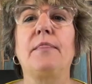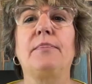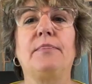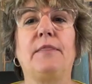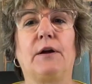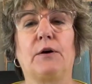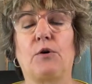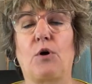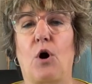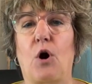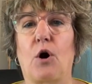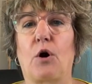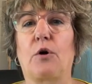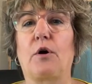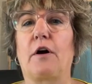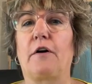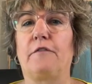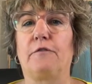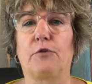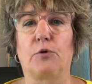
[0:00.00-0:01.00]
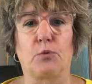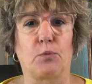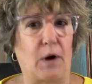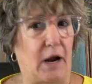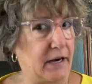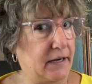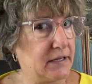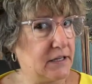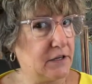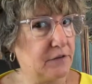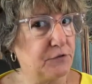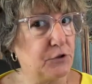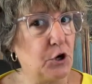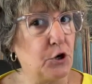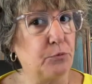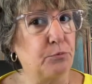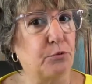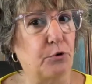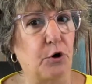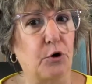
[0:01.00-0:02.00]
There are a variety of
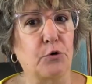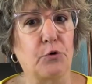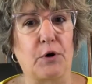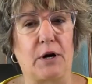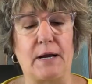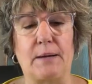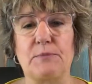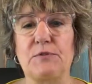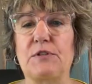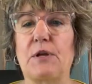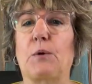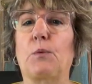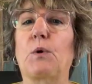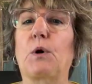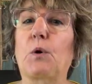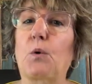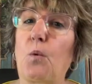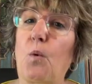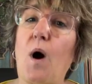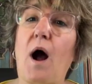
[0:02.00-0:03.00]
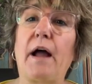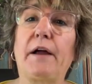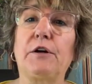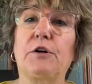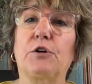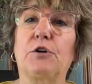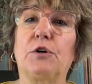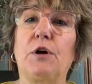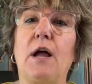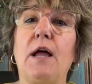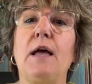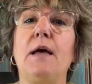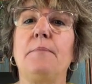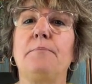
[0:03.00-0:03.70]
loan programs that require